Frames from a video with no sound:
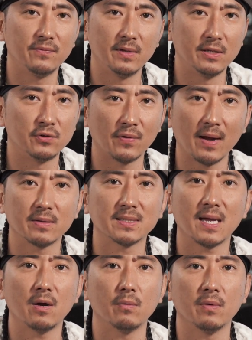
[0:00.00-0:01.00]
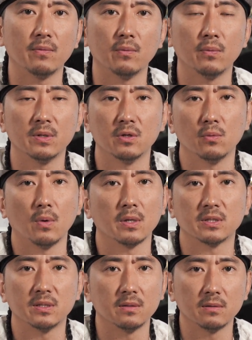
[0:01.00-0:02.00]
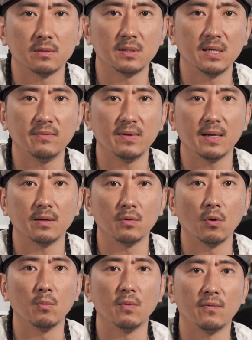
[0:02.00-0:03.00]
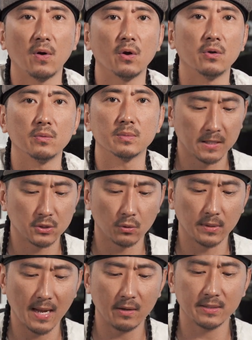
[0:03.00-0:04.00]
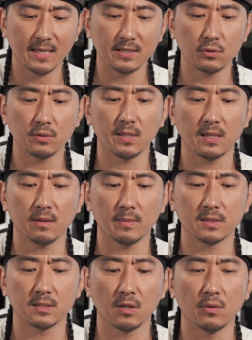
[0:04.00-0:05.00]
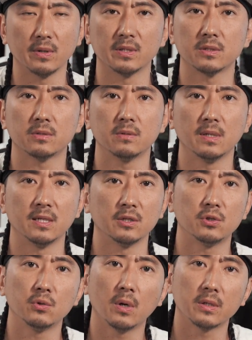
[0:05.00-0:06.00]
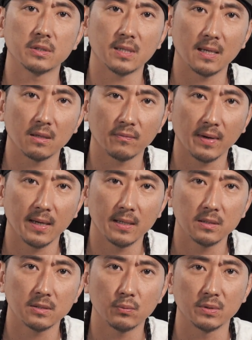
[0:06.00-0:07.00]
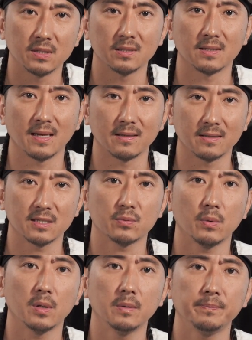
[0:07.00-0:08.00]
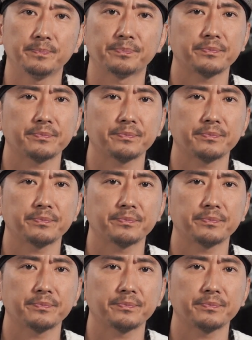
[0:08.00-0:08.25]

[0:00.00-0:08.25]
it drowns out when you're watching TV at normal volumes. So nowadays you can get them as low as in the $200 range, which is like this one,